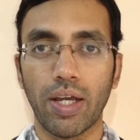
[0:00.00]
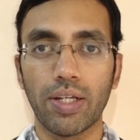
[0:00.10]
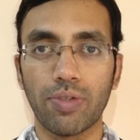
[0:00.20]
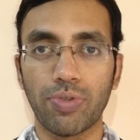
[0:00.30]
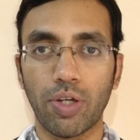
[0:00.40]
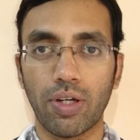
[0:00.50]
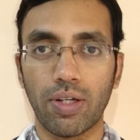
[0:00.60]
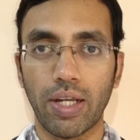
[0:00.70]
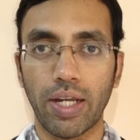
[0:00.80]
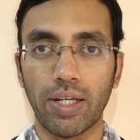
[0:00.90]
And if you
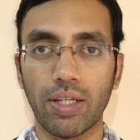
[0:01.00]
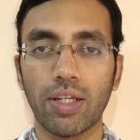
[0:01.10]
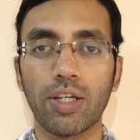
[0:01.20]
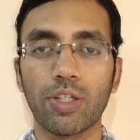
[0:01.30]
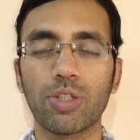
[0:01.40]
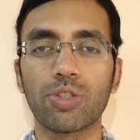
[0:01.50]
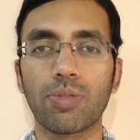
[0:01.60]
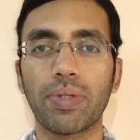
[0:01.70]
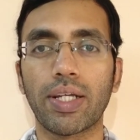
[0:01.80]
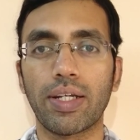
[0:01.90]
are a lady, you
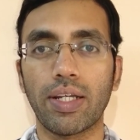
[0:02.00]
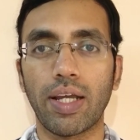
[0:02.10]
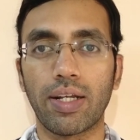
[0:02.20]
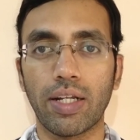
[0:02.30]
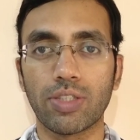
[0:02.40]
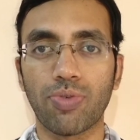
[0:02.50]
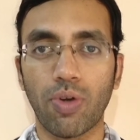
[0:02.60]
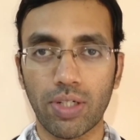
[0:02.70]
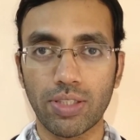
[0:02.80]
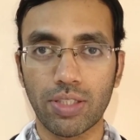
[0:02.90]
should be getting at least
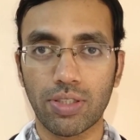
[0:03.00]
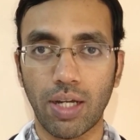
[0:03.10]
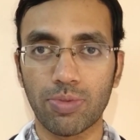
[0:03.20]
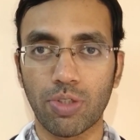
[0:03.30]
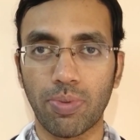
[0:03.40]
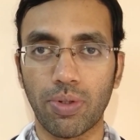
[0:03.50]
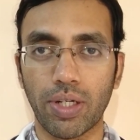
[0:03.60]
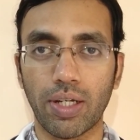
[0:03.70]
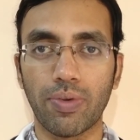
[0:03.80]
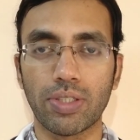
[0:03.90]
46 grams of
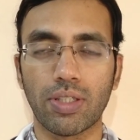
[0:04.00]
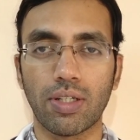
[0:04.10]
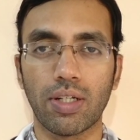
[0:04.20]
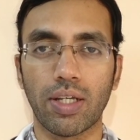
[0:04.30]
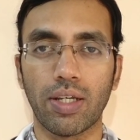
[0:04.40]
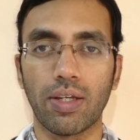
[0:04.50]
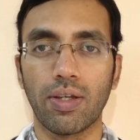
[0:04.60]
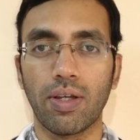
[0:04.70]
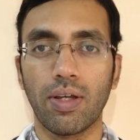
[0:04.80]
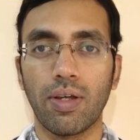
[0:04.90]
protein every single day.
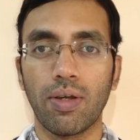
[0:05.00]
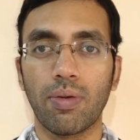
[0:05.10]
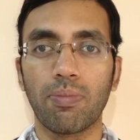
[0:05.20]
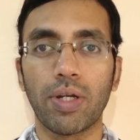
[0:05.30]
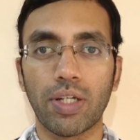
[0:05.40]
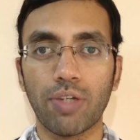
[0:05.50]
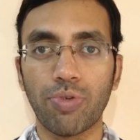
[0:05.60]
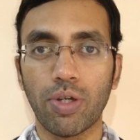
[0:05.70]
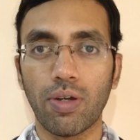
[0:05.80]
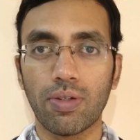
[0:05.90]
But
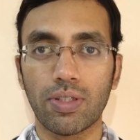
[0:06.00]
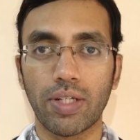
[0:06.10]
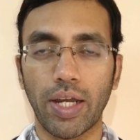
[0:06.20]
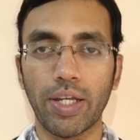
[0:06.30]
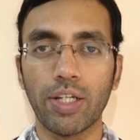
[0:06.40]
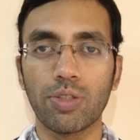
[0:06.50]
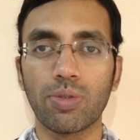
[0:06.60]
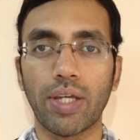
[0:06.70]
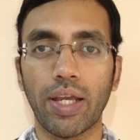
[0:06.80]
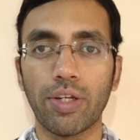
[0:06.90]
if you are trying
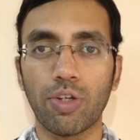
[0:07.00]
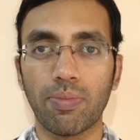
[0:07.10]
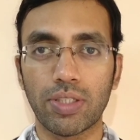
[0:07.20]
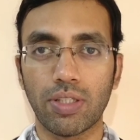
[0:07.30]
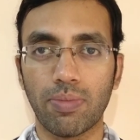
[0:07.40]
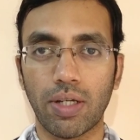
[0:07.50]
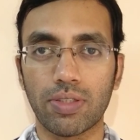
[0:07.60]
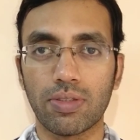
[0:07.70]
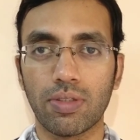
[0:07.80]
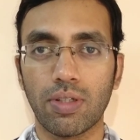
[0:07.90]
to gain your muscle
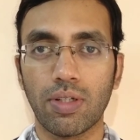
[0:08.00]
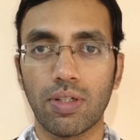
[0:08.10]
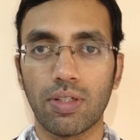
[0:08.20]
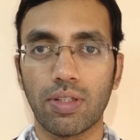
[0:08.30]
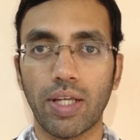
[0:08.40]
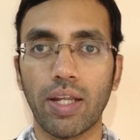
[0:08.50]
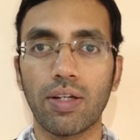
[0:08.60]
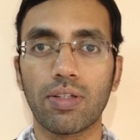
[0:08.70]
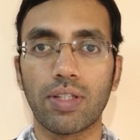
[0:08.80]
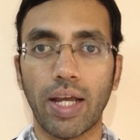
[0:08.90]
mass, then
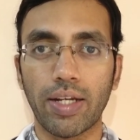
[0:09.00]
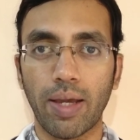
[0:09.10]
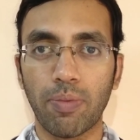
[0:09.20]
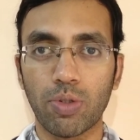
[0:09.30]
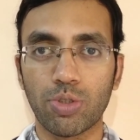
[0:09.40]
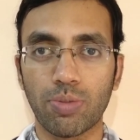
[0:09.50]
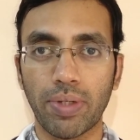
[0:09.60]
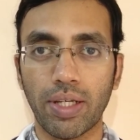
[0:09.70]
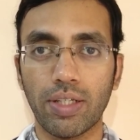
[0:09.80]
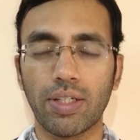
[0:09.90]
that amount should
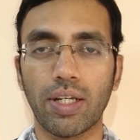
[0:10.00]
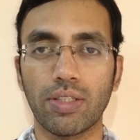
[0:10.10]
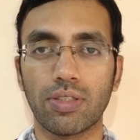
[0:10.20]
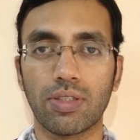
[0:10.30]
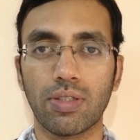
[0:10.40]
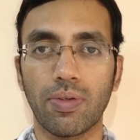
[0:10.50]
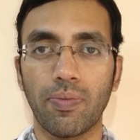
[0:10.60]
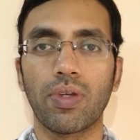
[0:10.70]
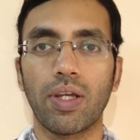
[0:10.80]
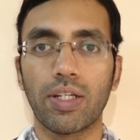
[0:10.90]
be increased.
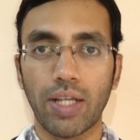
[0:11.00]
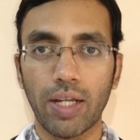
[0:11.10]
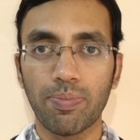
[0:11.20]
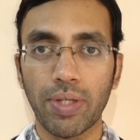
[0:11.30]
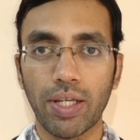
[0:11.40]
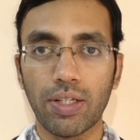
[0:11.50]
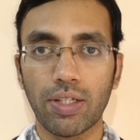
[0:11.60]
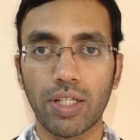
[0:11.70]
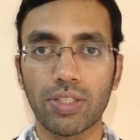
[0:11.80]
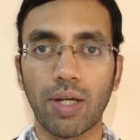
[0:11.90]
It can be
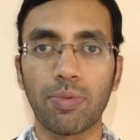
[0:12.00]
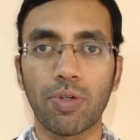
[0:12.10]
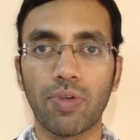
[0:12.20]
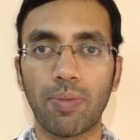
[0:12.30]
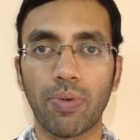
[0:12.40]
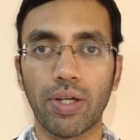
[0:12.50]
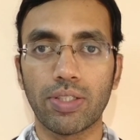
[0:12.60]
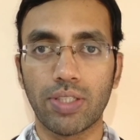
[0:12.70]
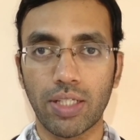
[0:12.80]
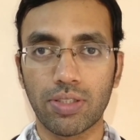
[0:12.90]
increased up to
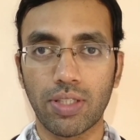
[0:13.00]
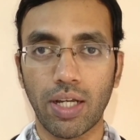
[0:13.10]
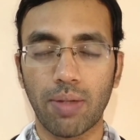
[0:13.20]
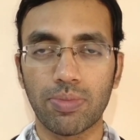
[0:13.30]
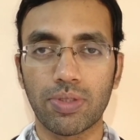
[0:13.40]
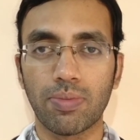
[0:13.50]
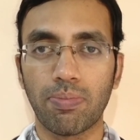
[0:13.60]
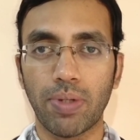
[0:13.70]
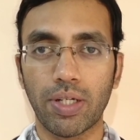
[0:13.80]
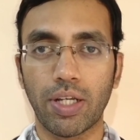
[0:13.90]
1.6 grams
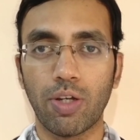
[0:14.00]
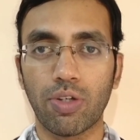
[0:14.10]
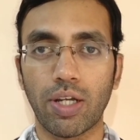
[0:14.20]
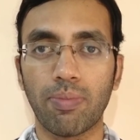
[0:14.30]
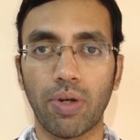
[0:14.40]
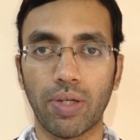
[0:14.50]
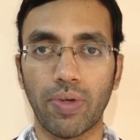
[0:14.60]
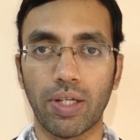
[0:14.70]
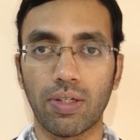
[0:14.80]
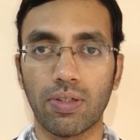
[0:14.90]
per kilogram body
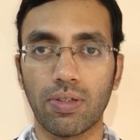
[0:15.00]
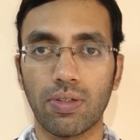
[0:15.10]
weight.